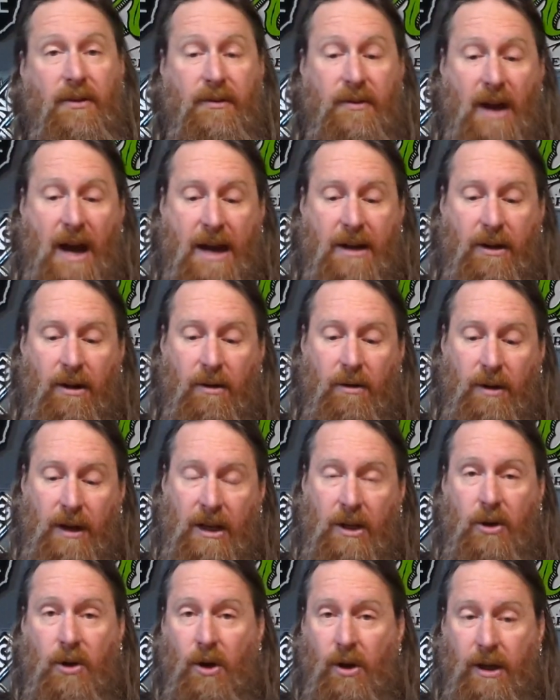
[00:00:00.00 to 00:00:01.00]
cider
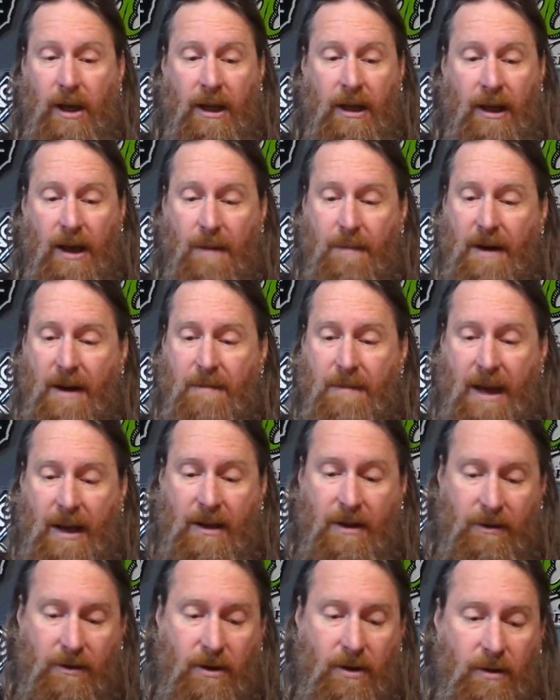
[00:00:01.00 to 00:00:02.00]
in cooking. It might
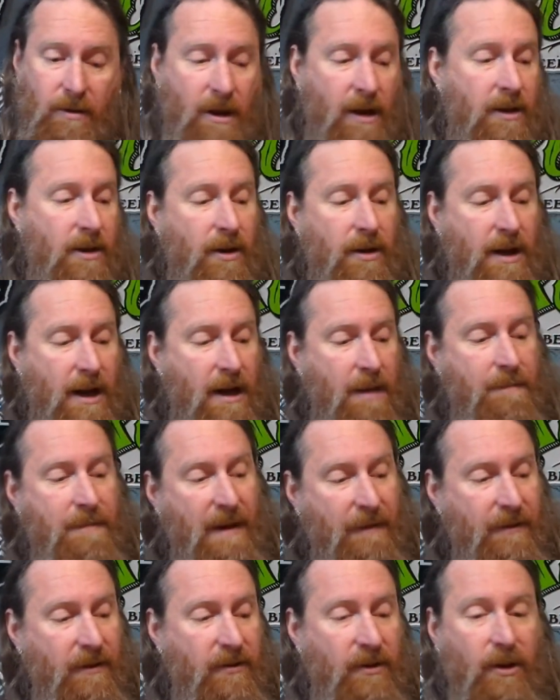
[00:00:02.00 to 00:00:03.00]
make a good
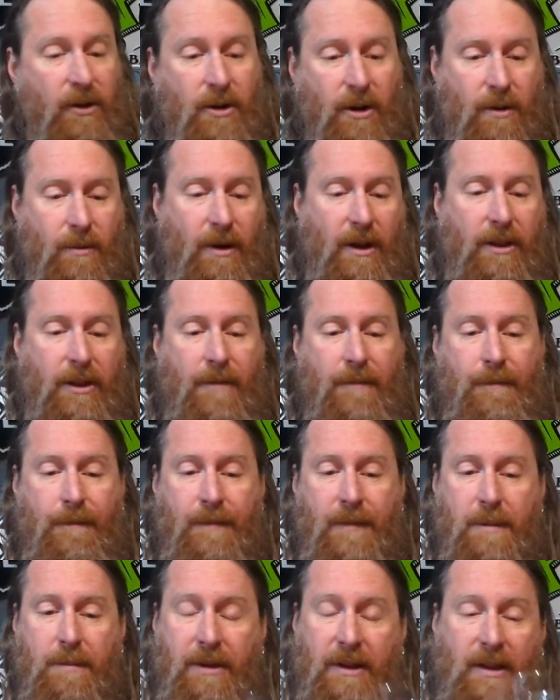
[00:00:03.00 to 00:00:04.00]
beverage to cook with.
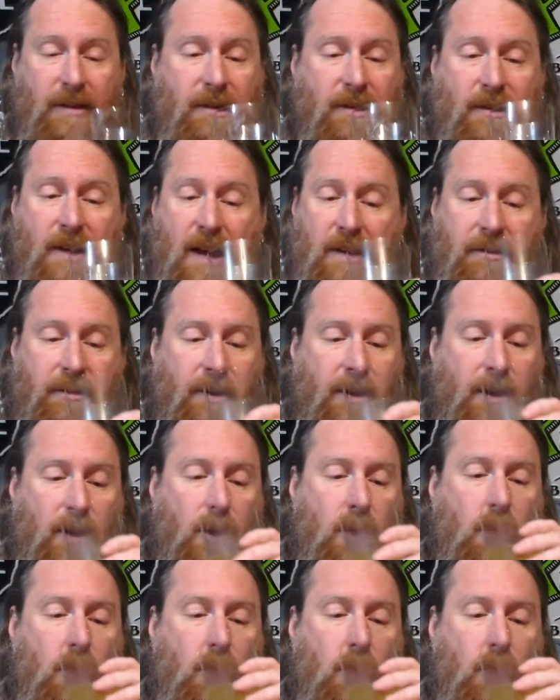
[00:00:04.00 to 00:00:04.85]
But this is excellent.